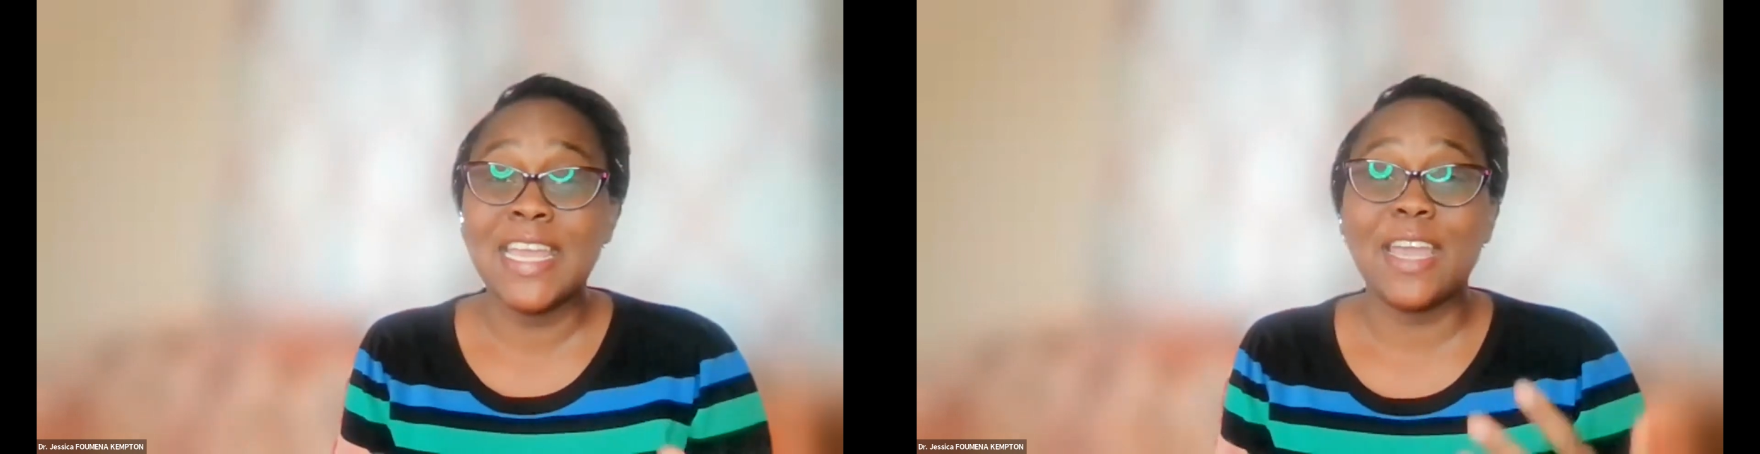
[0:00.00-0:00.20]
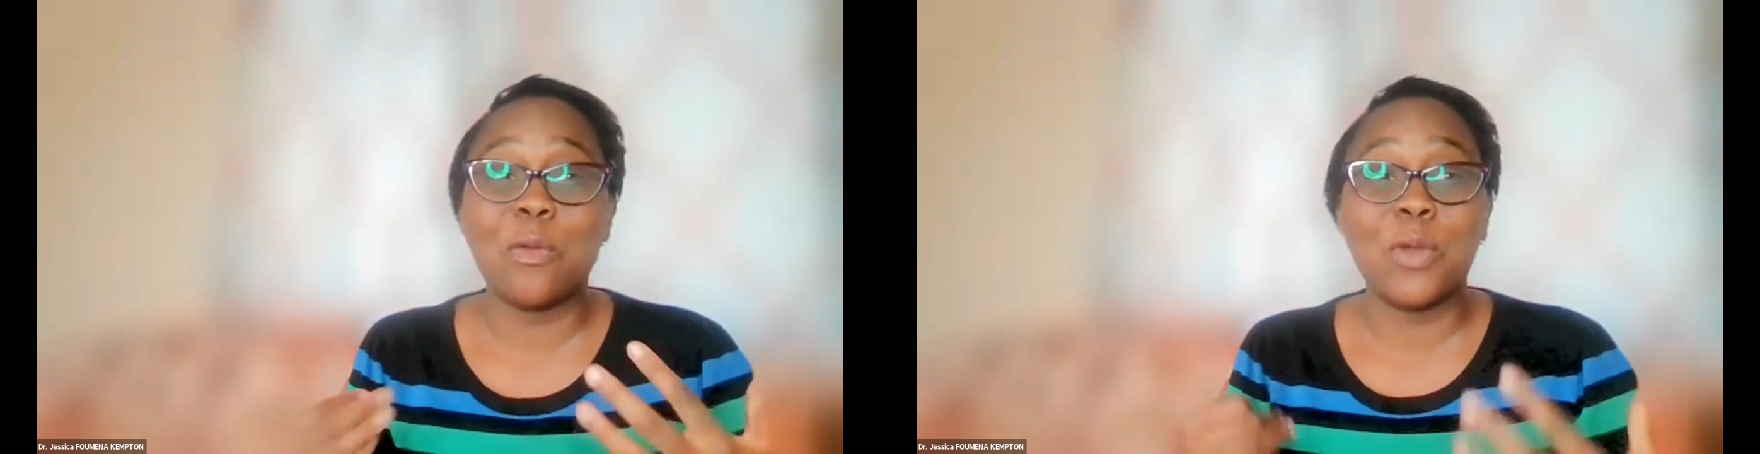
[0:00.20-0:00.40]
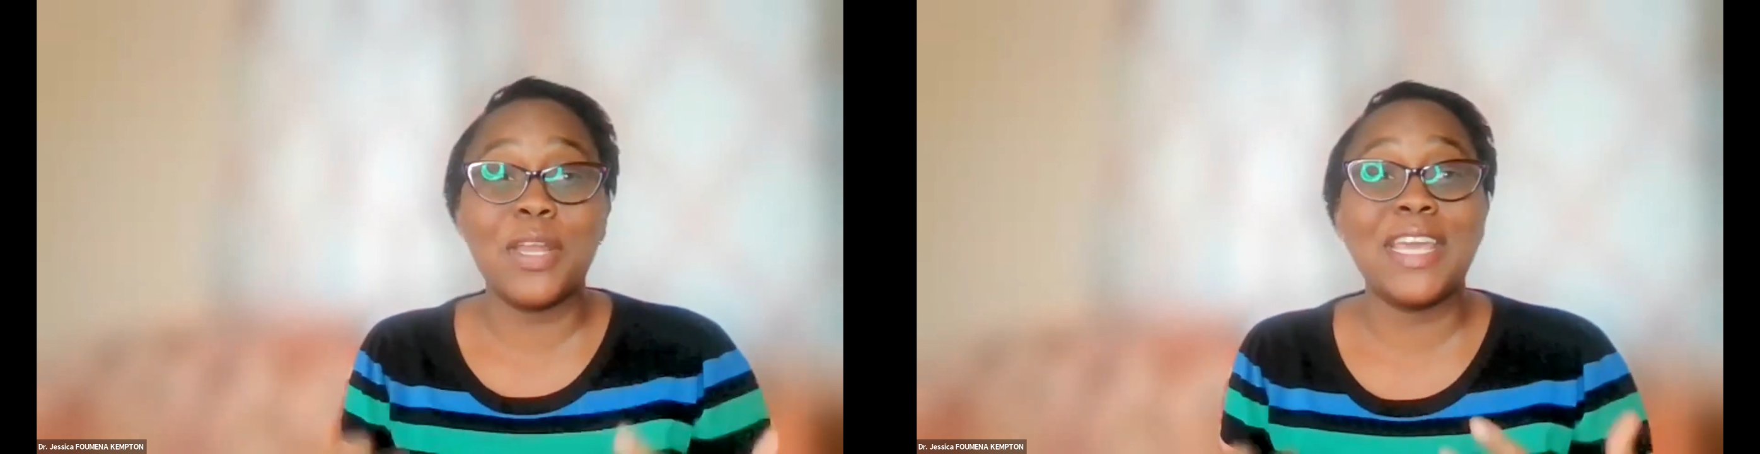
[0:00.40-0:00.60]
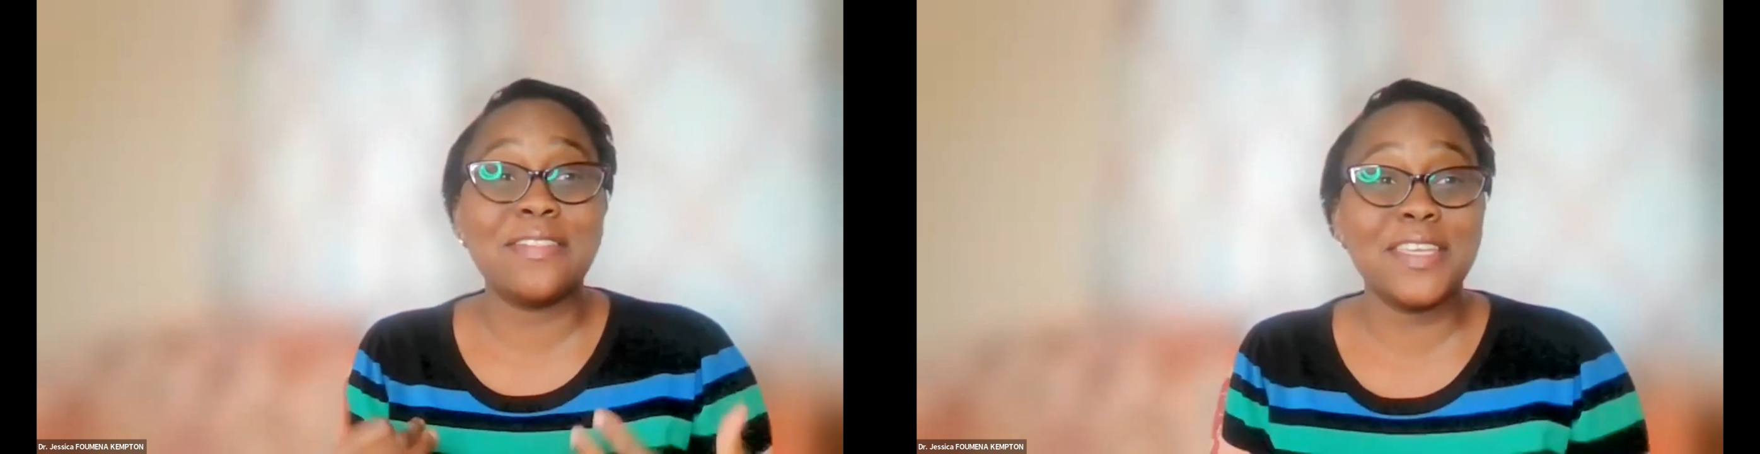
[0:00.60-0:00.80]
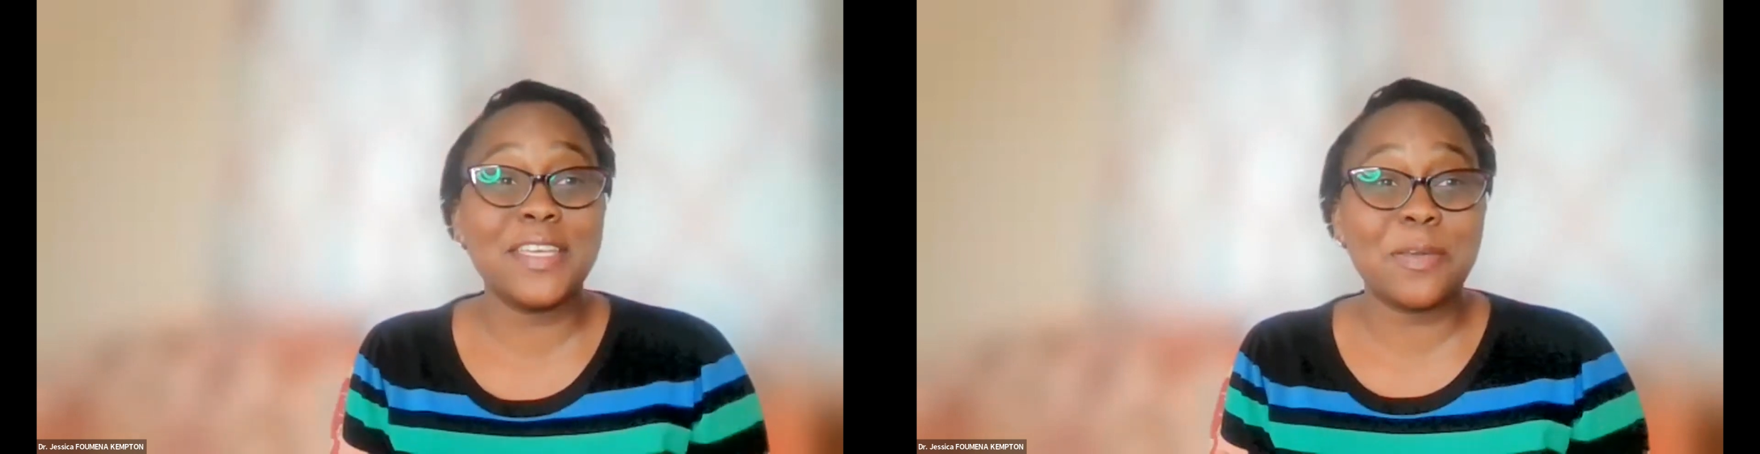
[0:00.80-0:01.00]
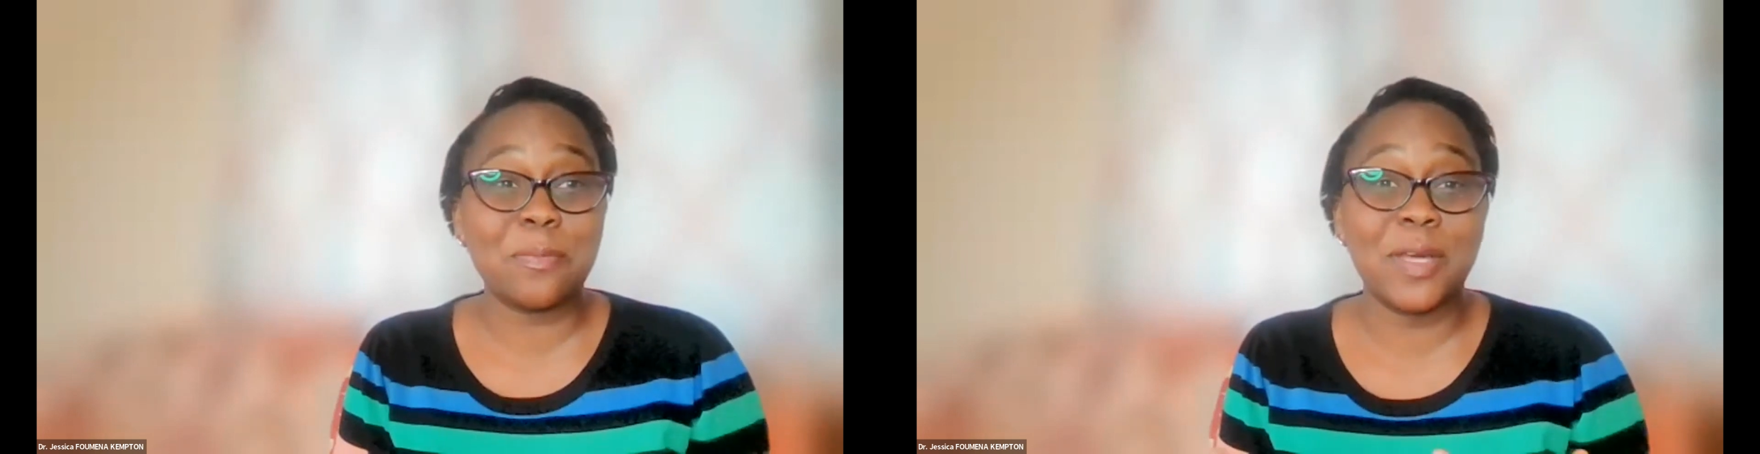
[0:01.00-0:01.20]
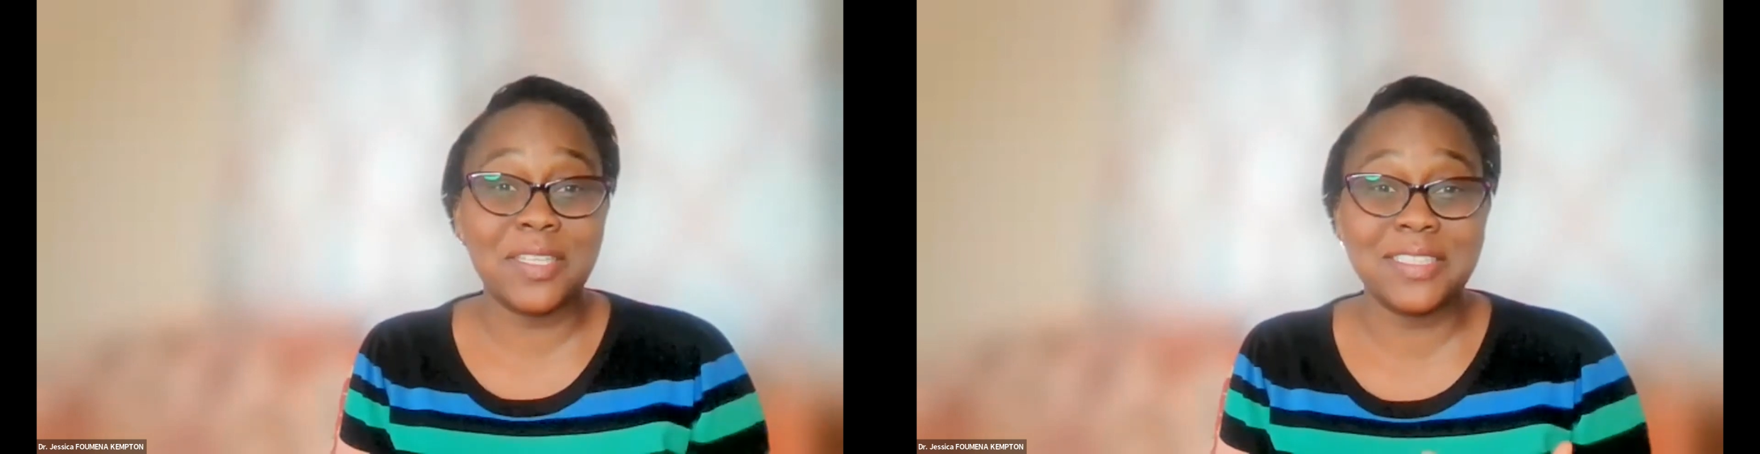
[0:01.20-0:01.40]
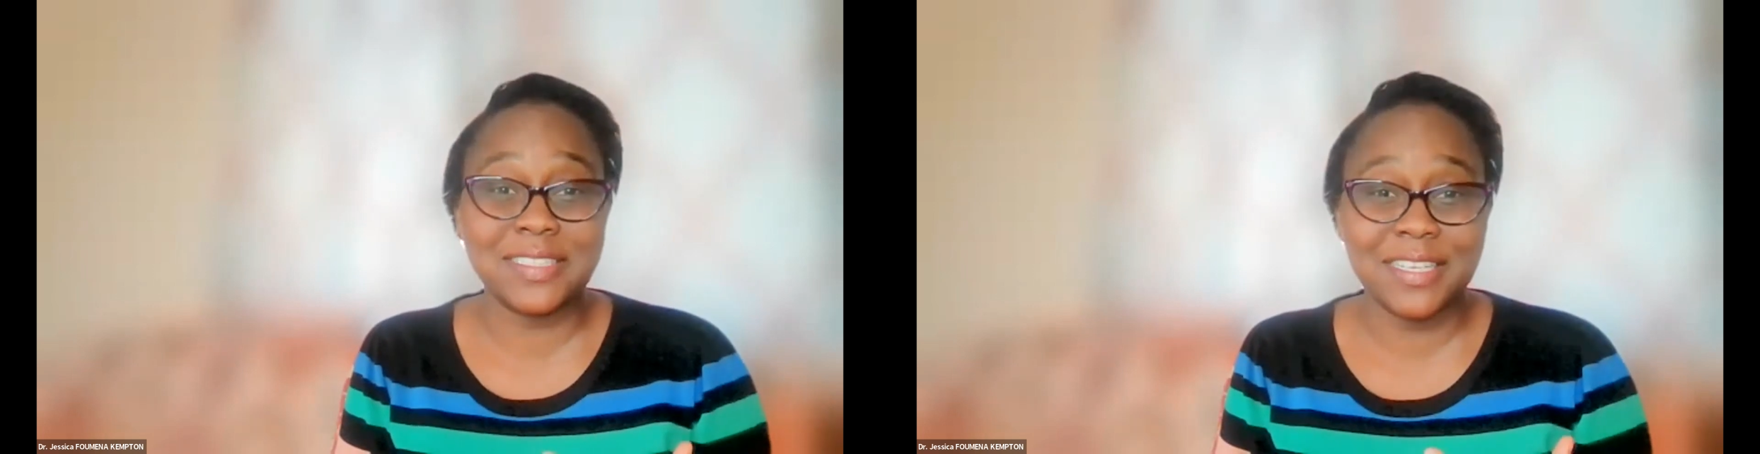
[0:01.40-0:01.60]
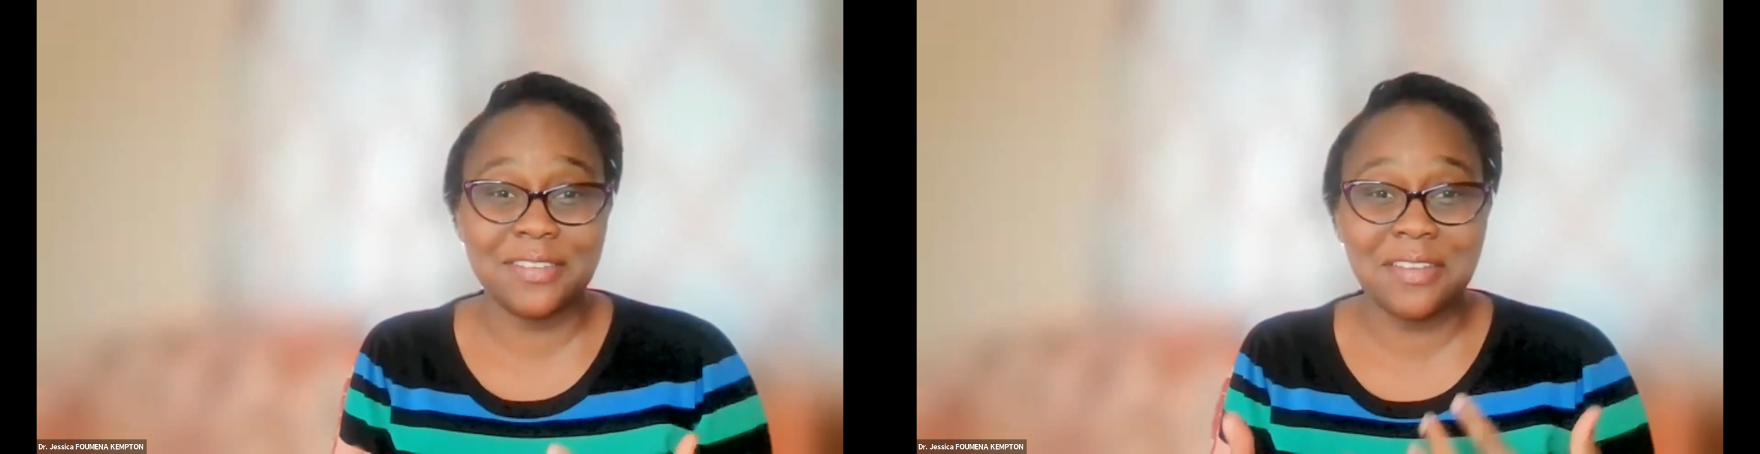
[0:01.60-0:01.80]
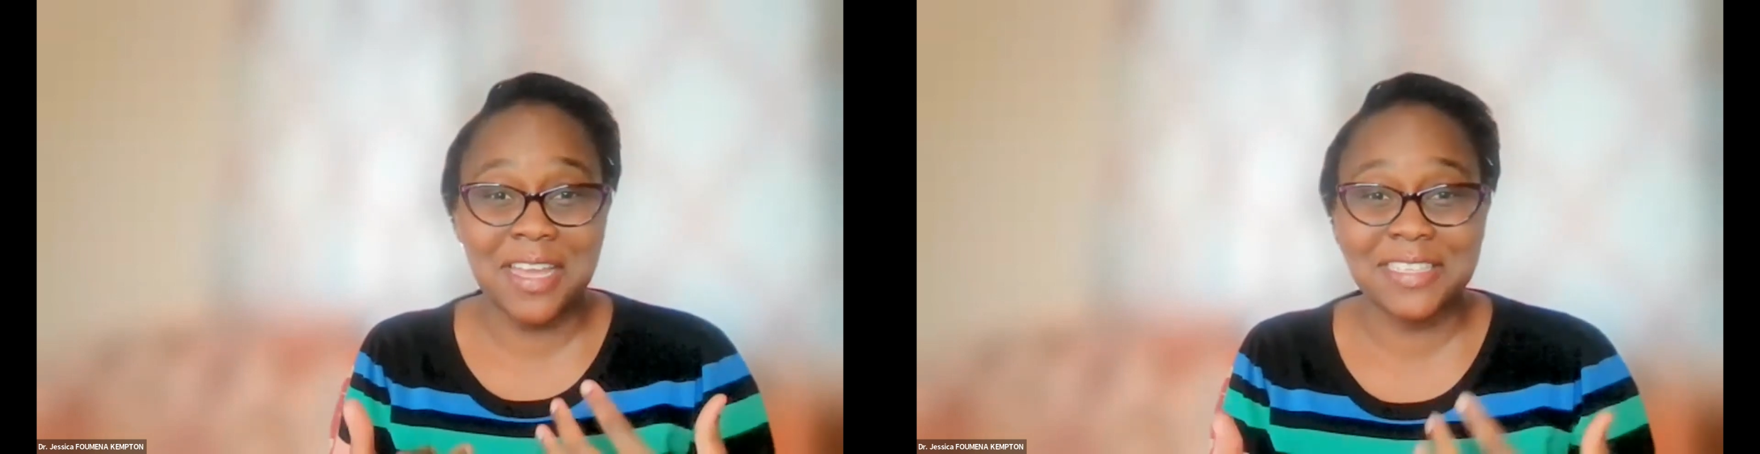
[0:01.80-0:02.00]
and what I think about this
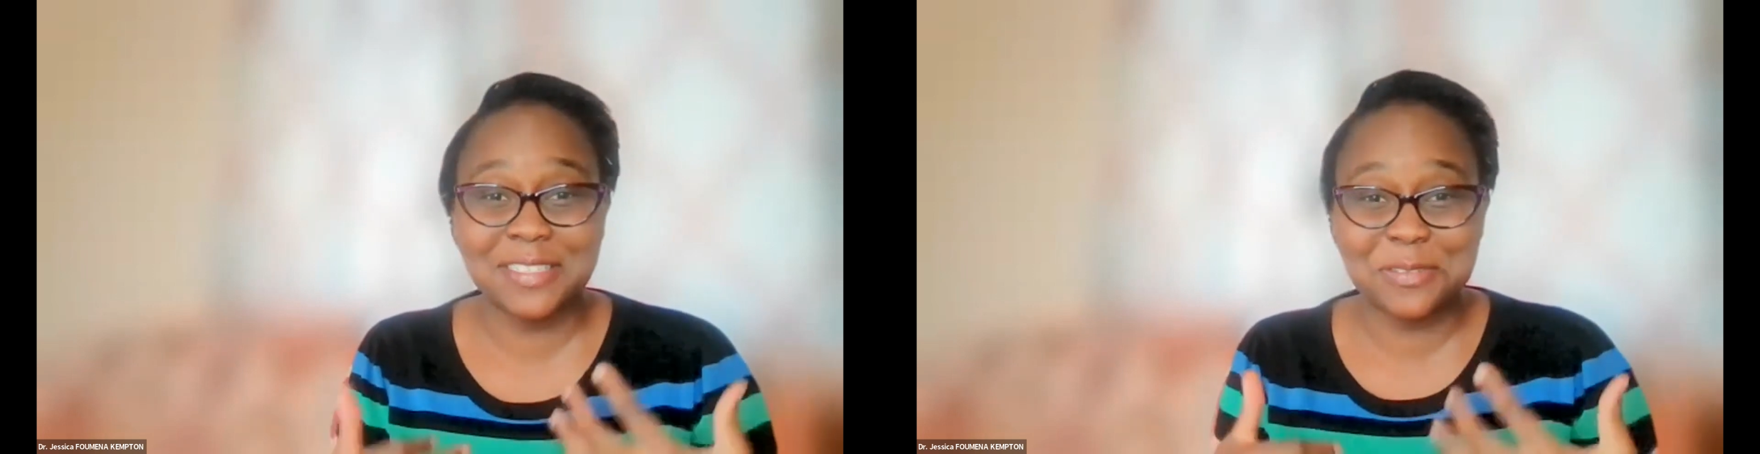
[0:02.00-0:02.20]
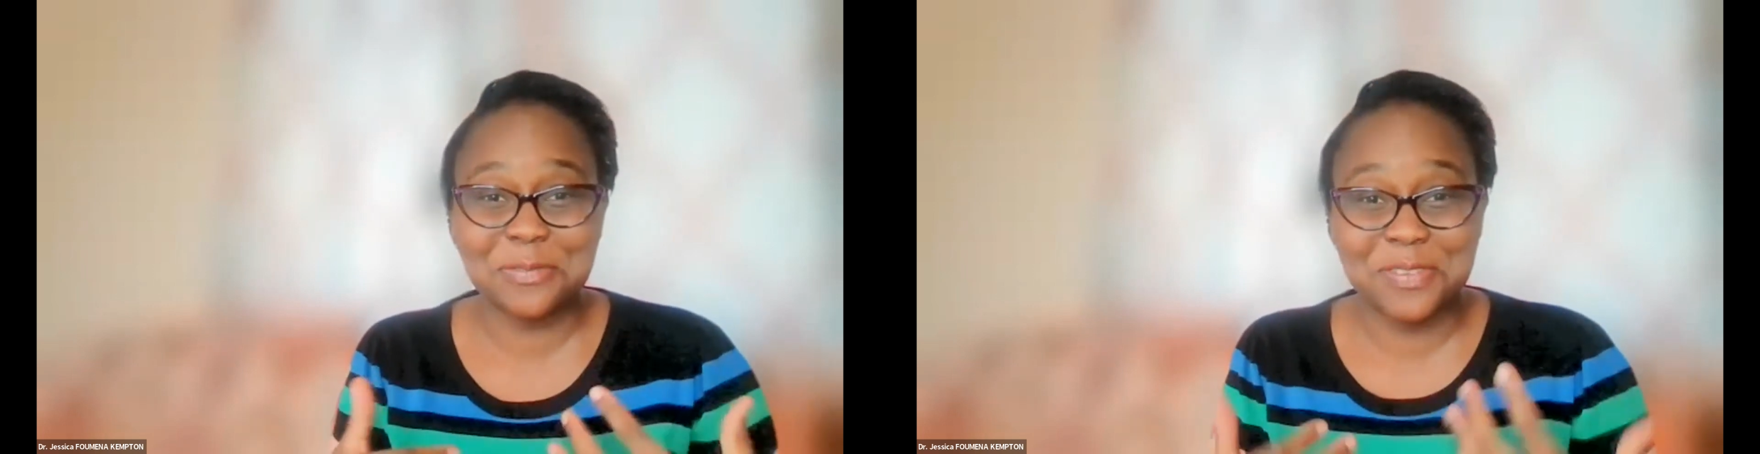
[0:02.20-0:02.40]
letter as of